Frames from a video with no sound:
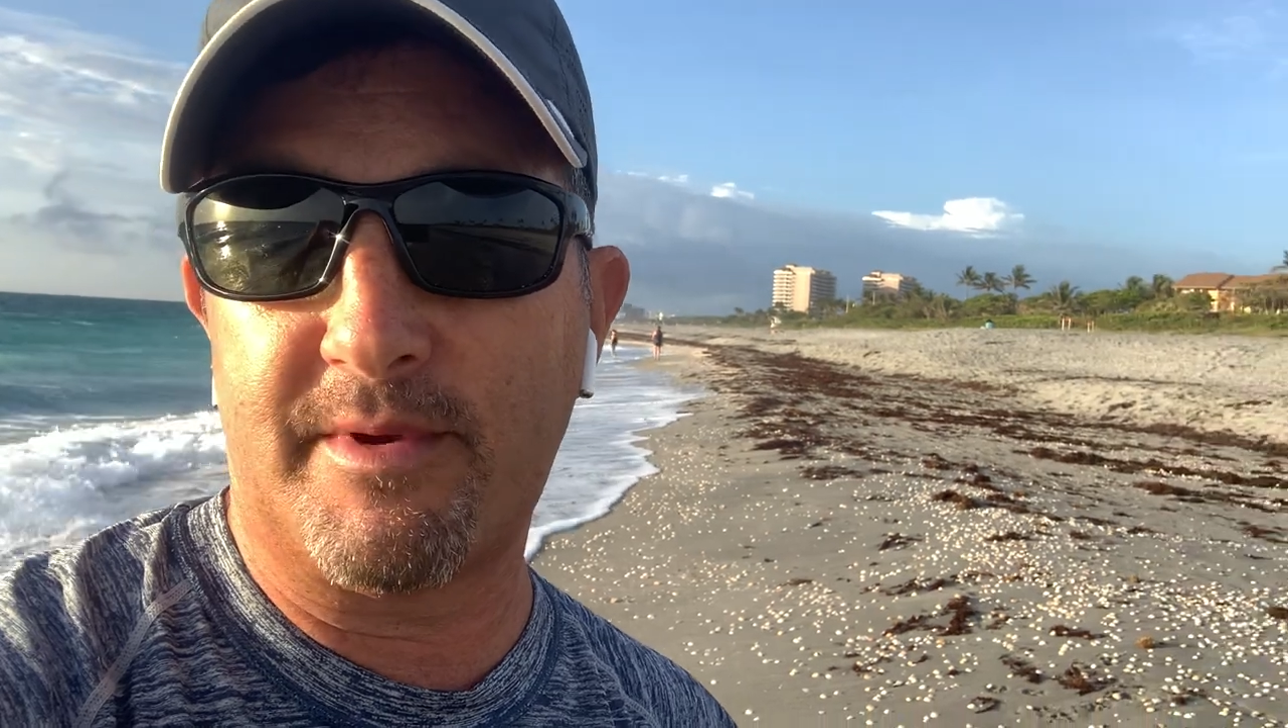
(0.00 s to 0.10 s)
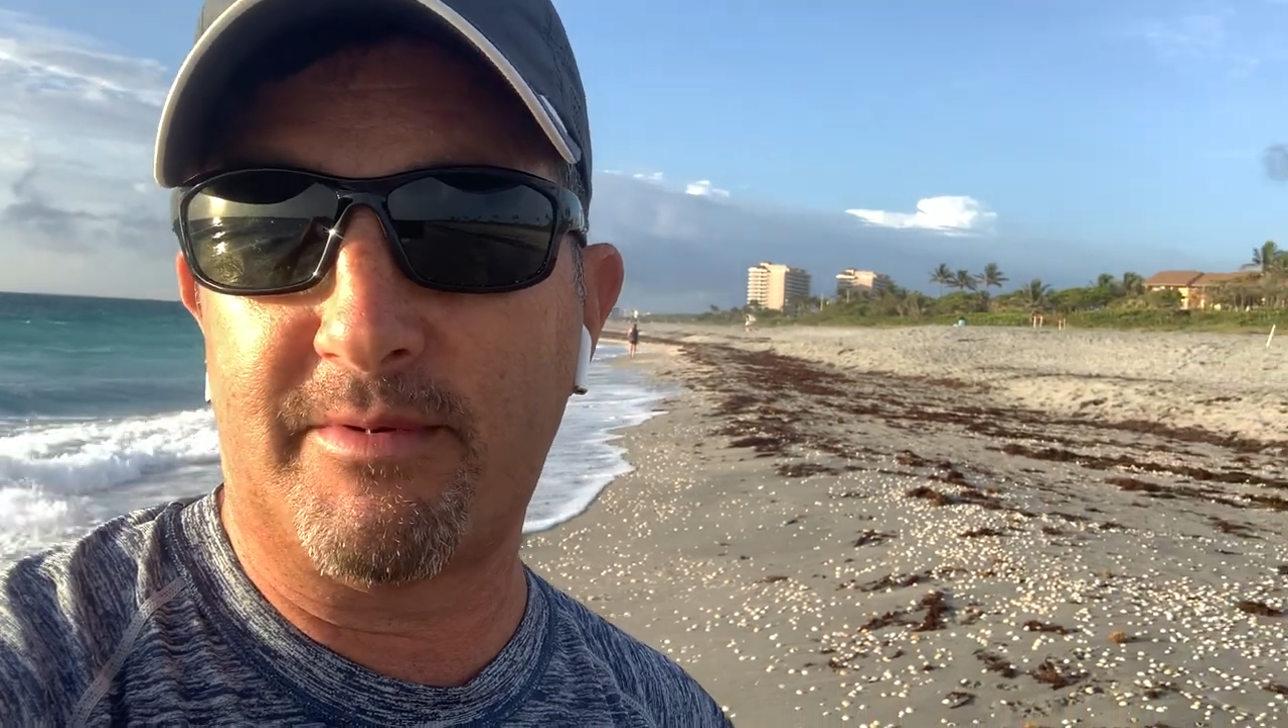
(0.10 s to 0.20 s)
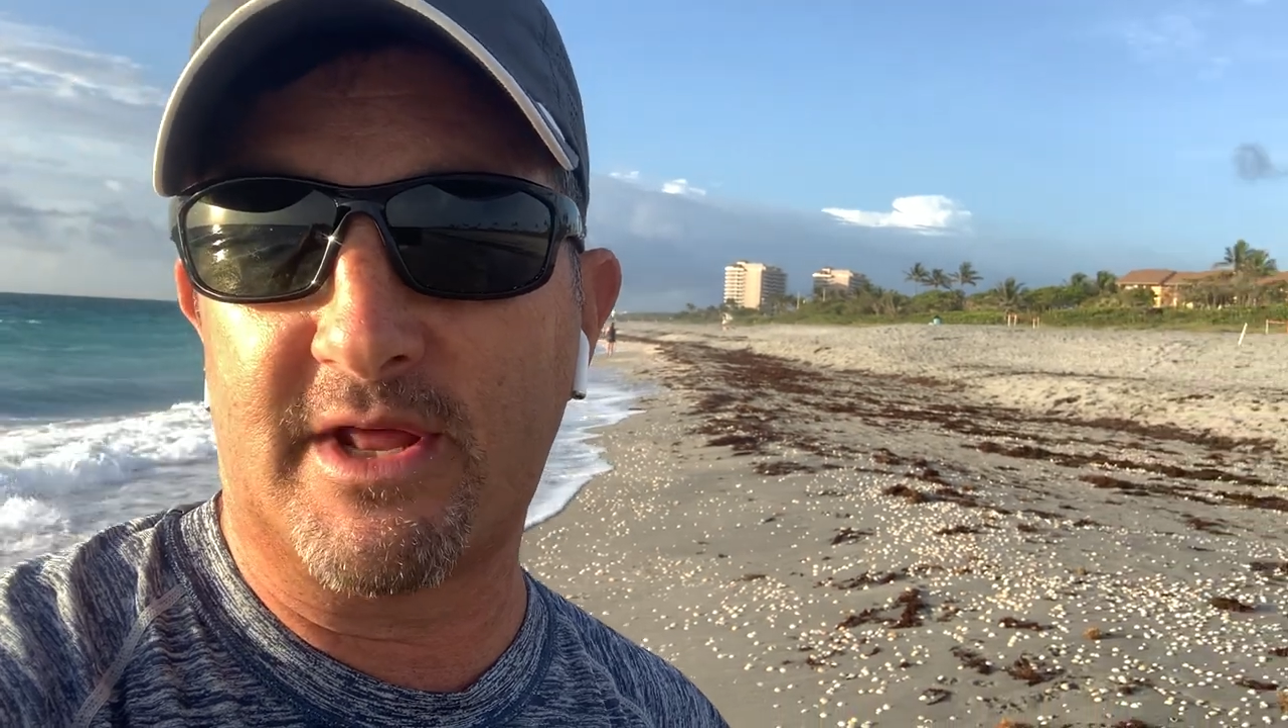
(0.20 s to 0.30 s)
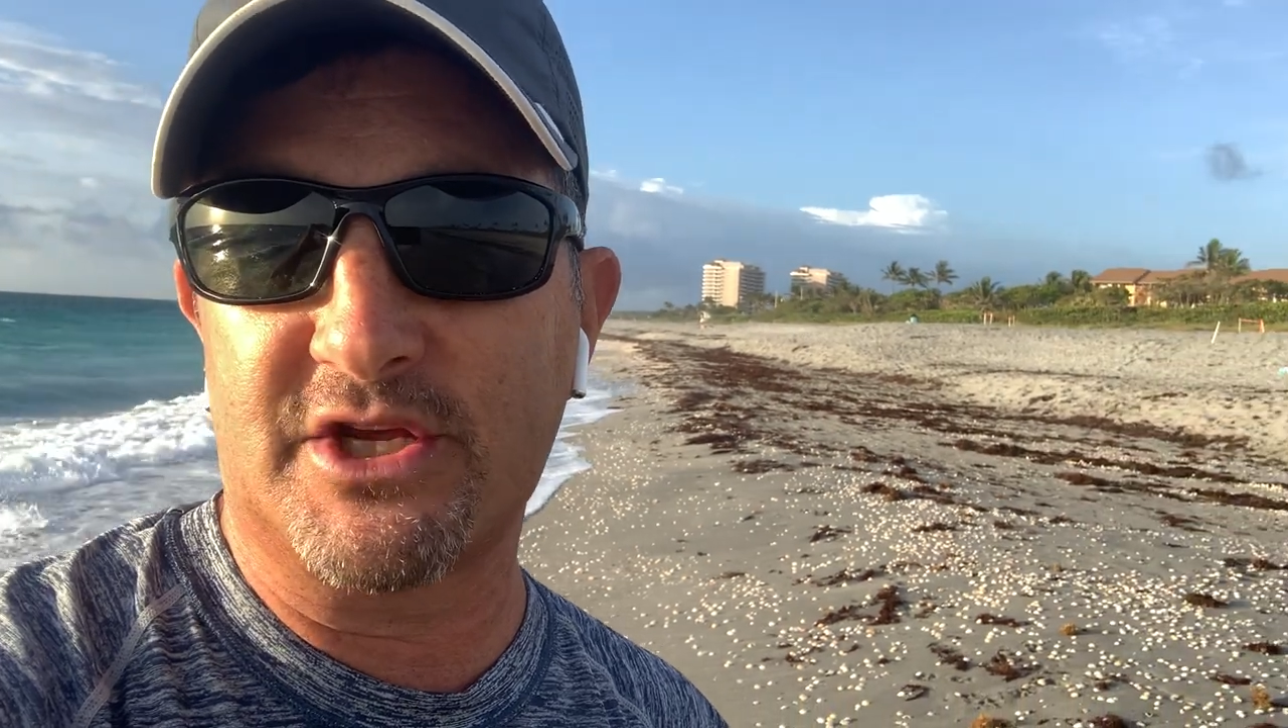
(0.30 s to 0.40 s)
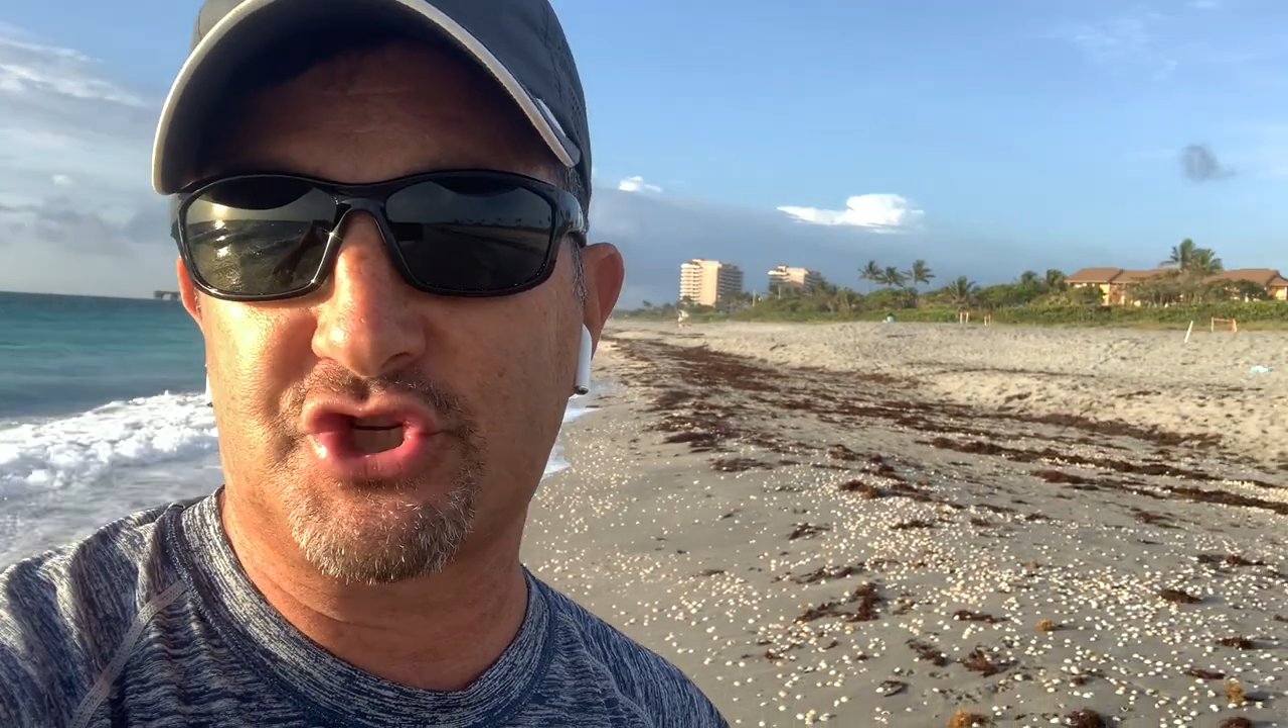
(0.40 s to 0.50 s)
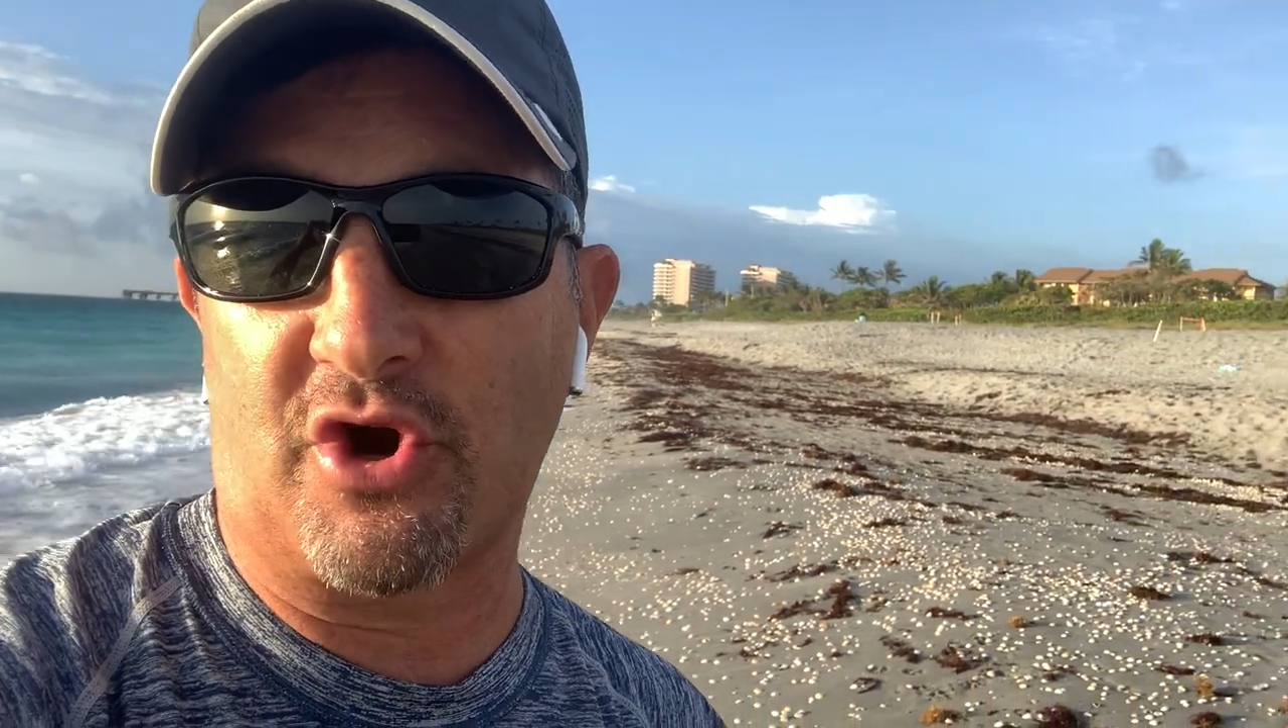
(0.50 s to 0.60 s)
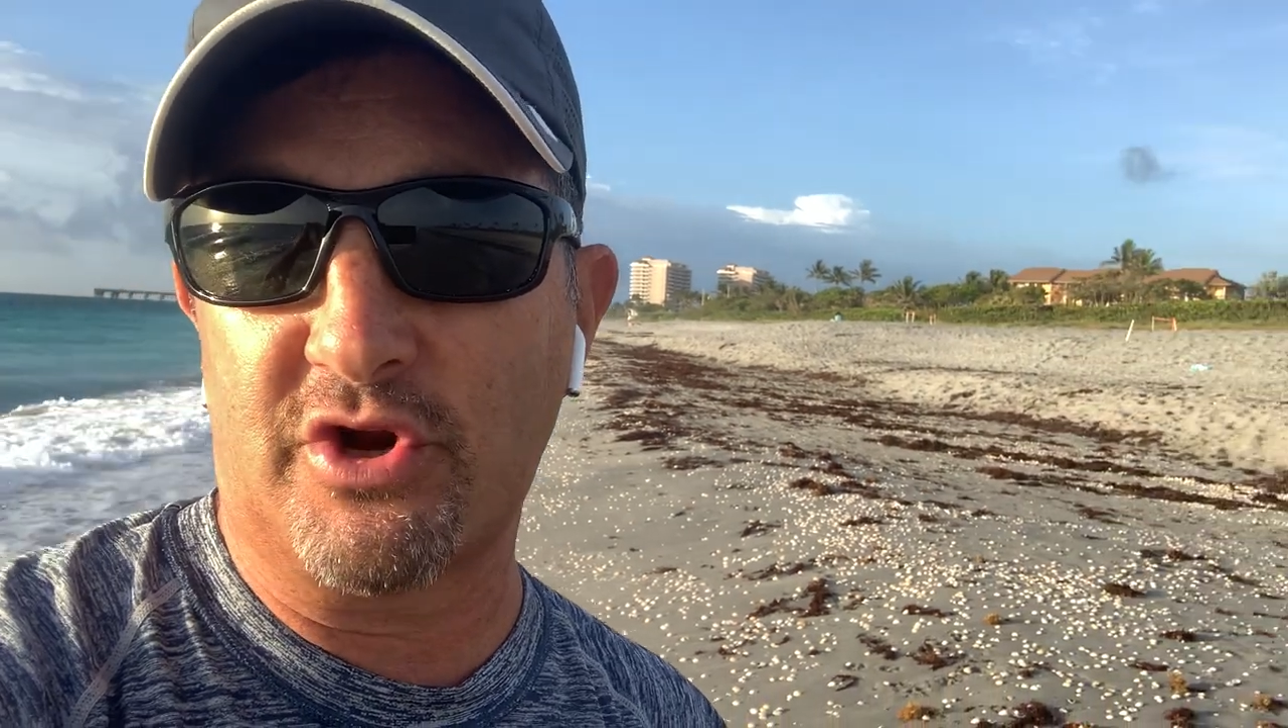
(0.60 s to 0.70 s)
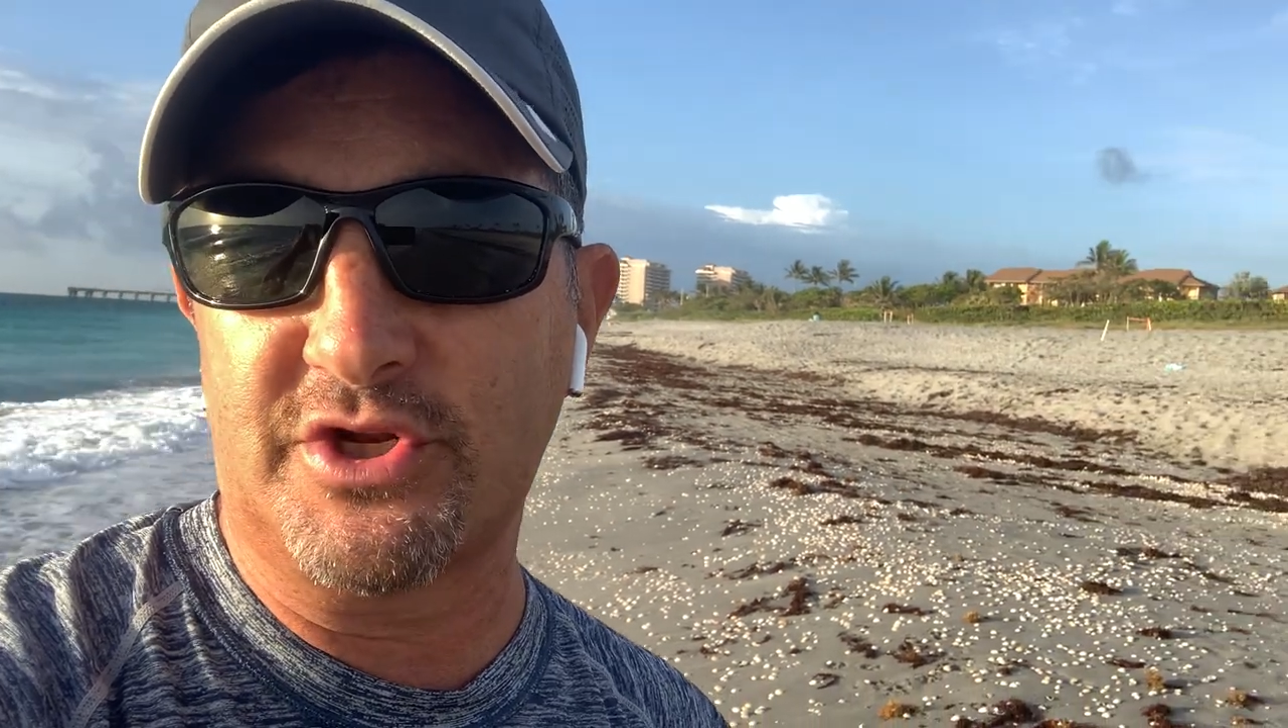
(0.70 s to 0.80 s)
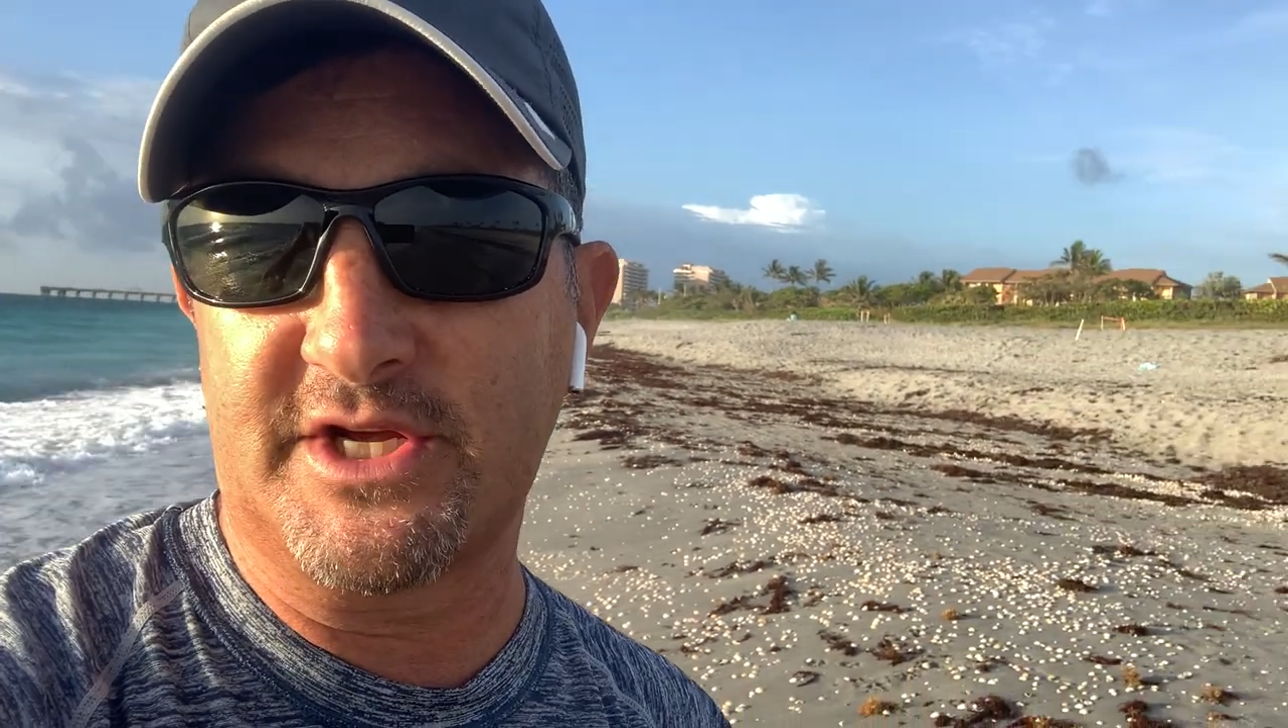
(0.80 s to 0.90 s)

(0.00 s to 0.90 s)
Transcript: maybe they started